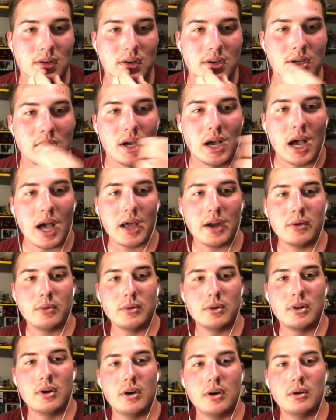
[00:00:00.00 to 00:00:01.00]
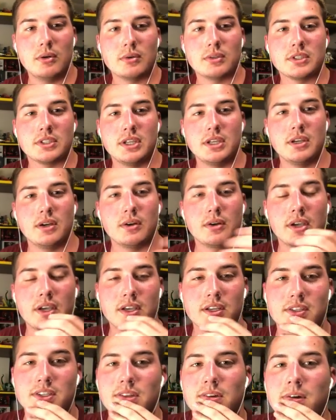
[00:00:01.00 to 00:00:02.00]
I don't know. See, okay,
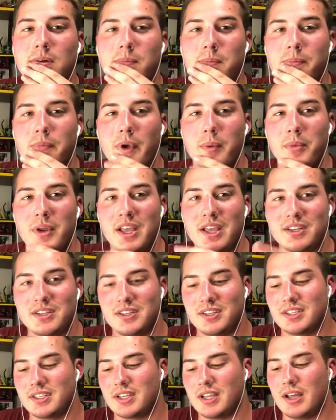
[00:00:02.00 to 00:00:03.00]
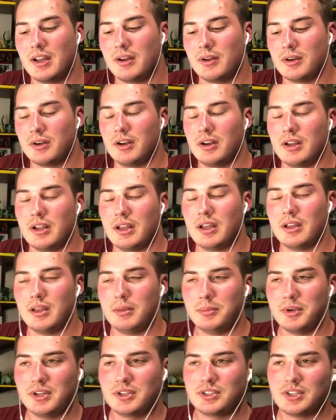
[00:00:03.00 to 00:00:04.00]
so I'm gonna answer this kind of, or I'm
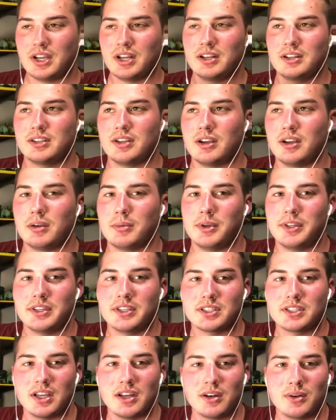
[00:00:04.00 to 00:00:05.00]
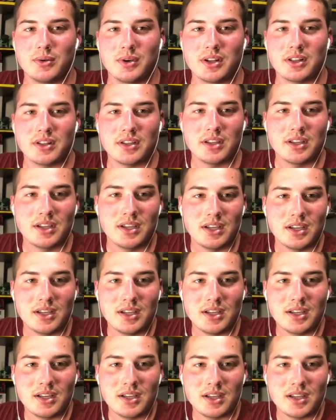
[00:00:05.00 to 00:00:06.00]
gonna try to talk about this kind of quickly.
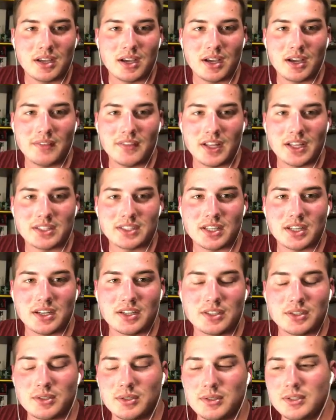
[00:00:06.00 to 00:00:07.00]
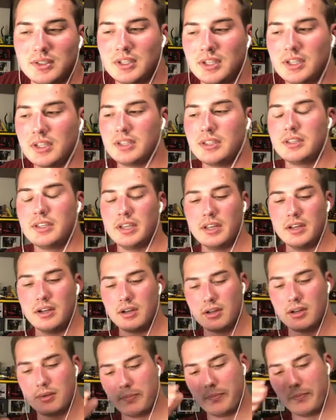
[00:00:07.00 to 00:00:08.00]
I have that set. Is cool. Did
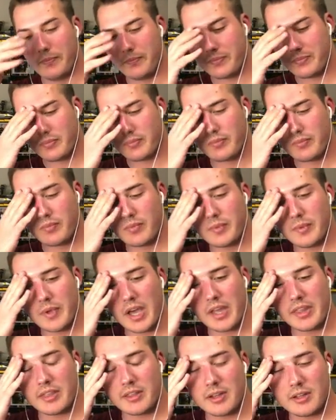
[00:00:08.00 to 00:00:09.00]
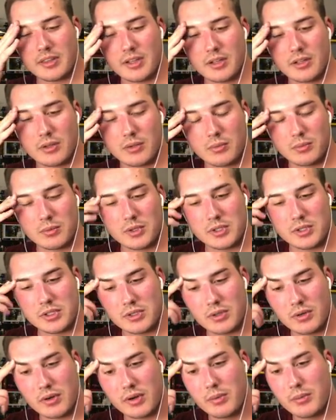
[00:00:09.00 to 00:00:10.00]
I thought the Clone Wars
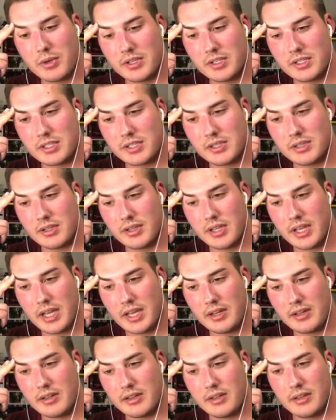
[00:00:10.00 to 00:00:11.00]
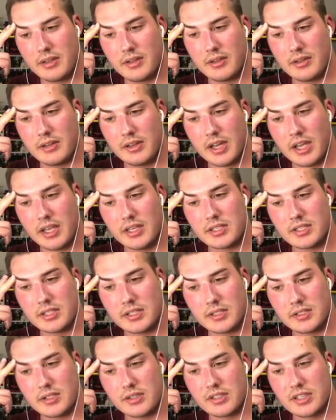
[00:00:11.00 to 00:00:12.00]
story was that the Night
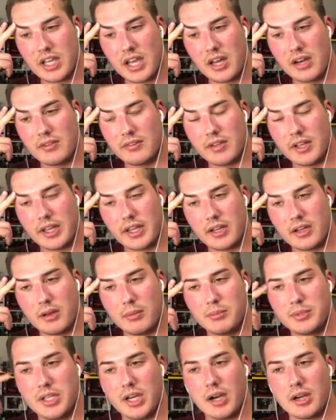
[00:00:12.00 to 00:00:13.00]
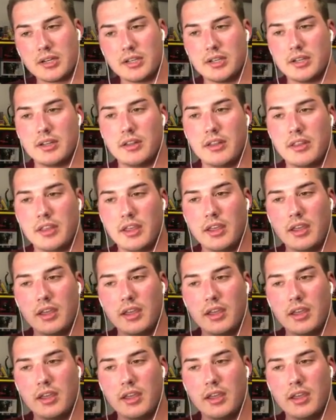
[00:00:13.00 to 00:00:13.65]
Sisters kind of like abducted the